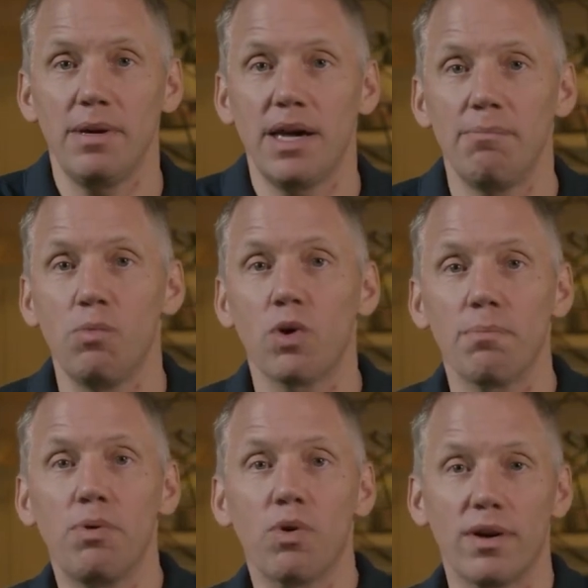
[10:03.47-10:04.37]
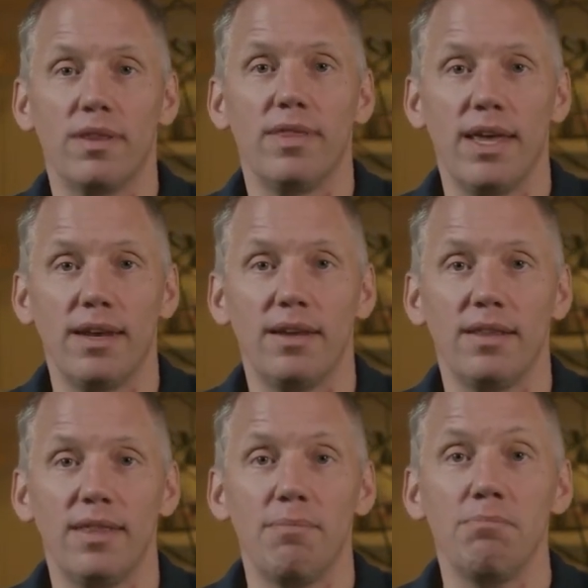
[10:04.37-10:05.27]
become more important than,
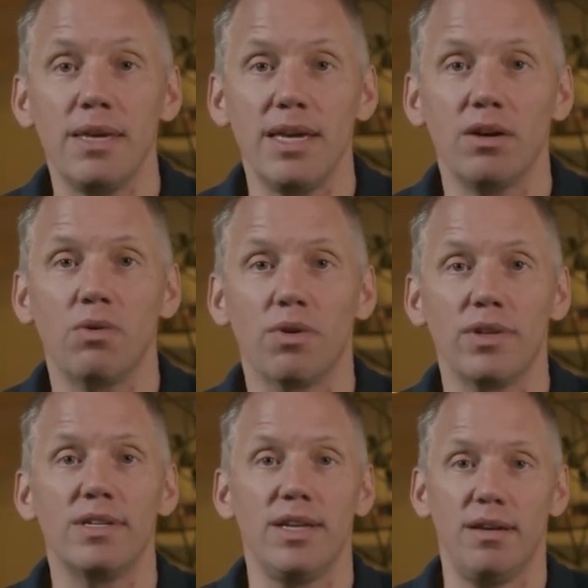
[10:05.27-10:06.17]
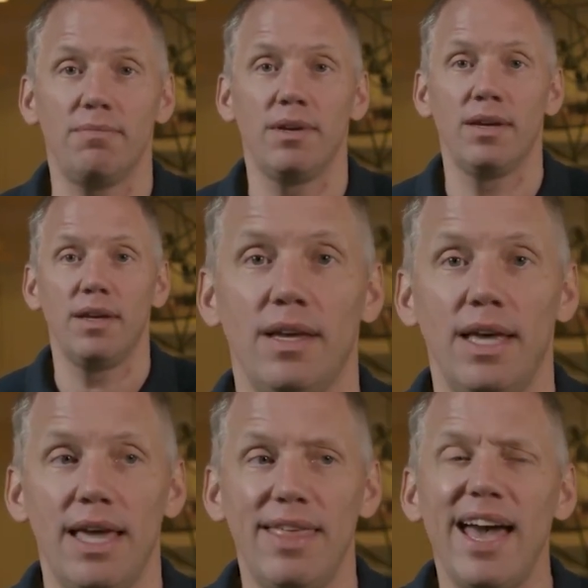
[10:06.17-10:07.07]
than me or the team?
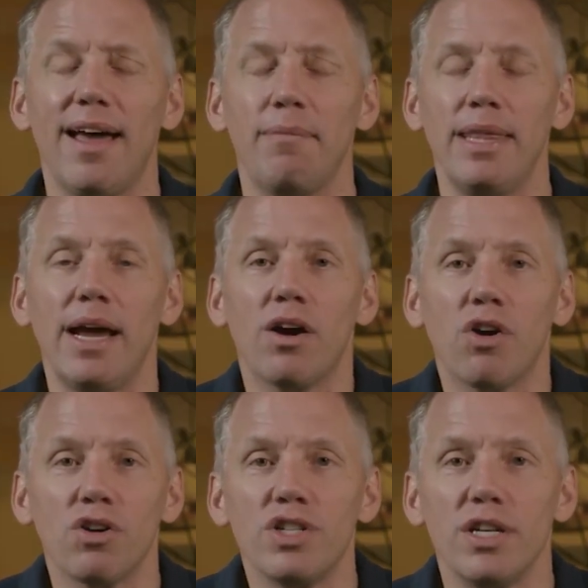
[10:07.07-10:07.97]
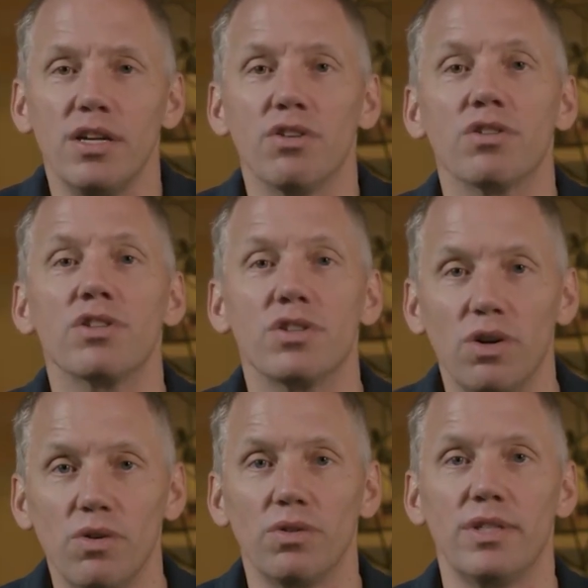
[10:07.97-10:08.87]
And that, I mean, that hurts in your
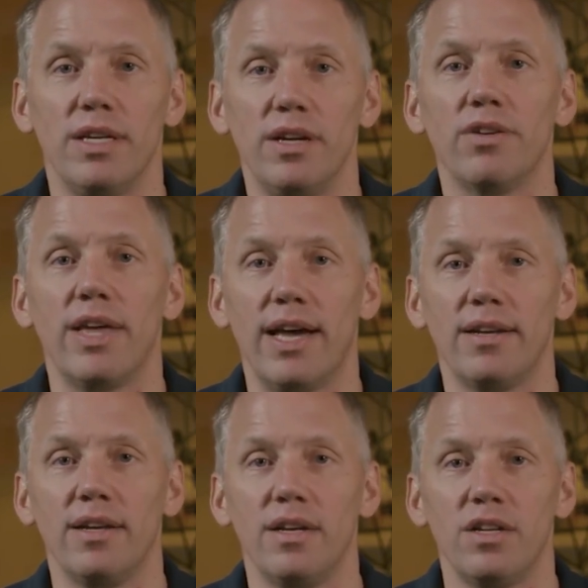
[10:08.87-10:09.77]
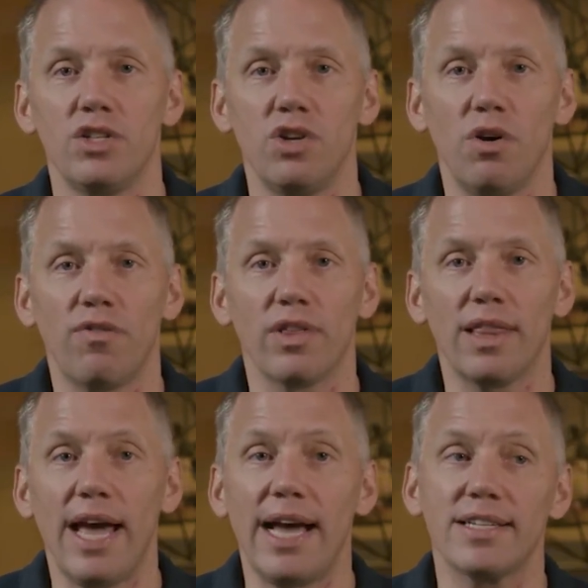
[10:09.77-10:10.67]
soul to hear that. So for the
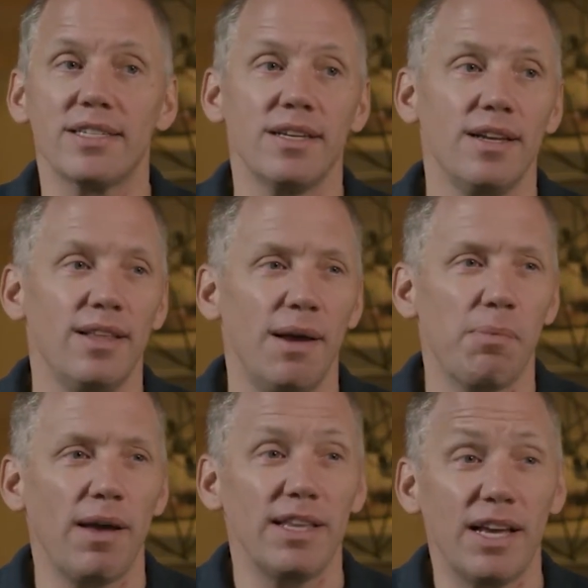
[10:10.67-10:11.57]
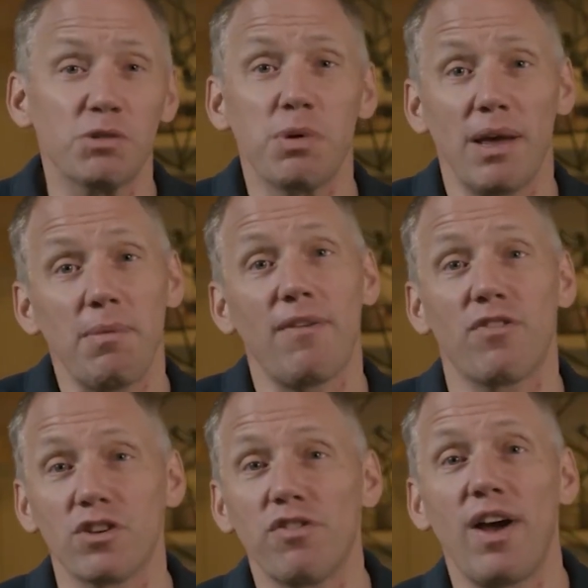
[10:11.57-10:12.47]
last, probably, that was probably my
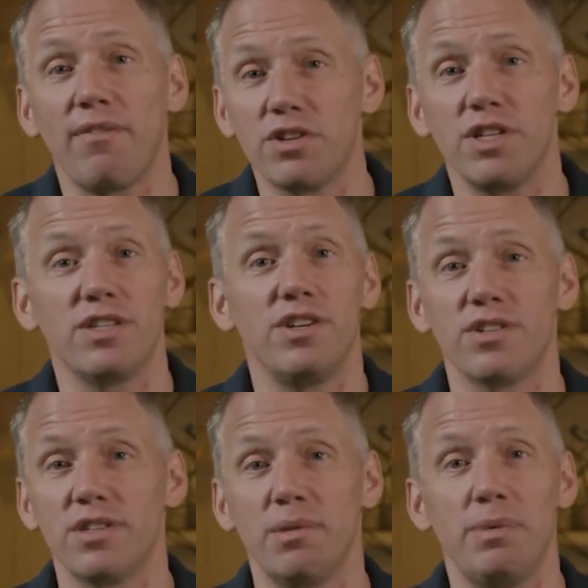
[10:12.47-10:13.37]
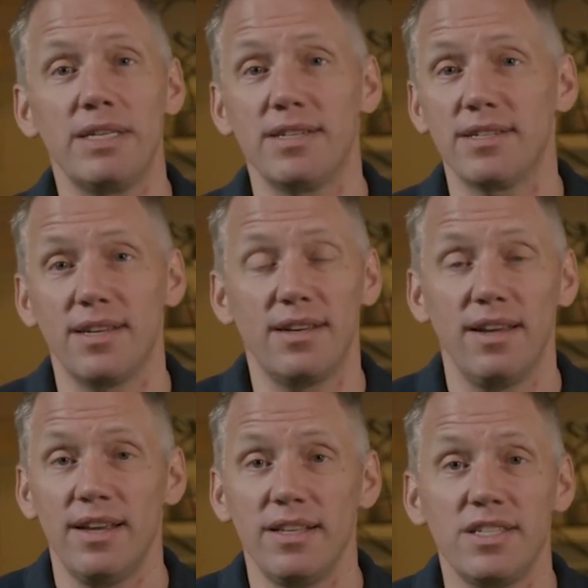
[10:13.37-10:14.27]
first five or six years in the business. And
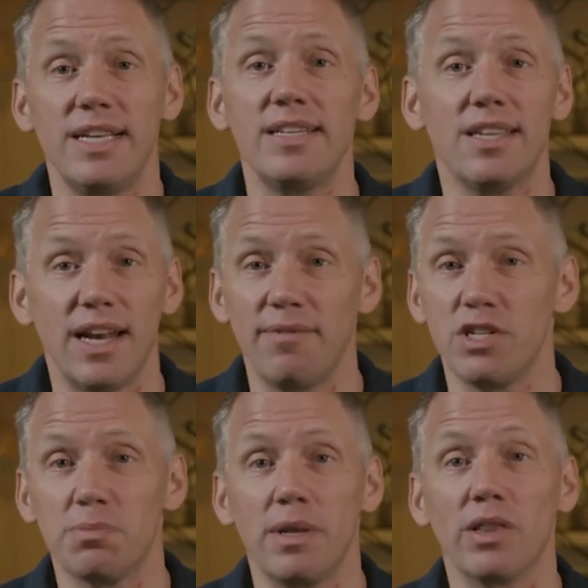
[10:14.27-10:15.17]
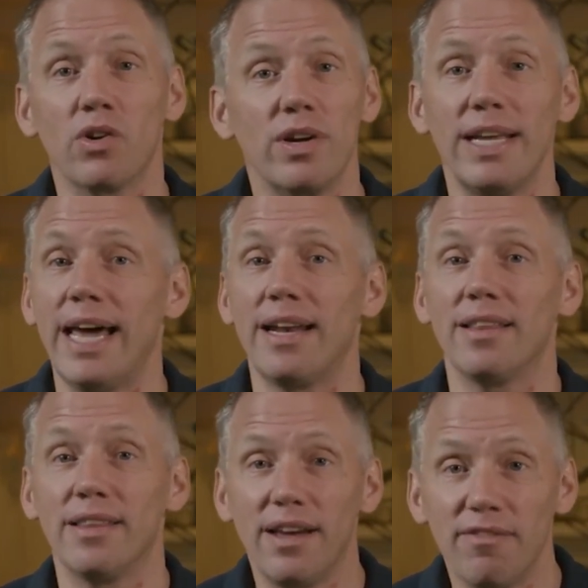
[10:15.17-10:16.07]
since then, I've just been learning how to
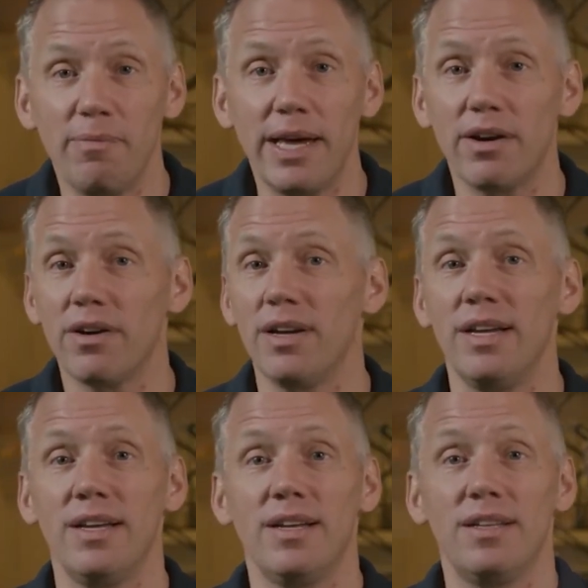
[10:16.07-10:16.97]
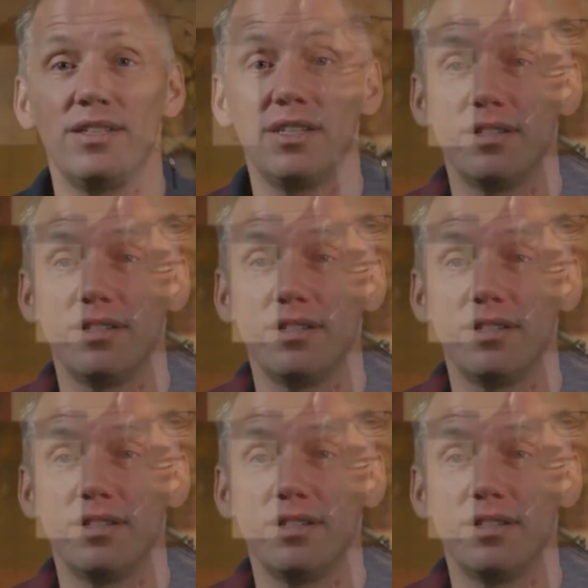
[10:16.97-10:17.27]
love better, to,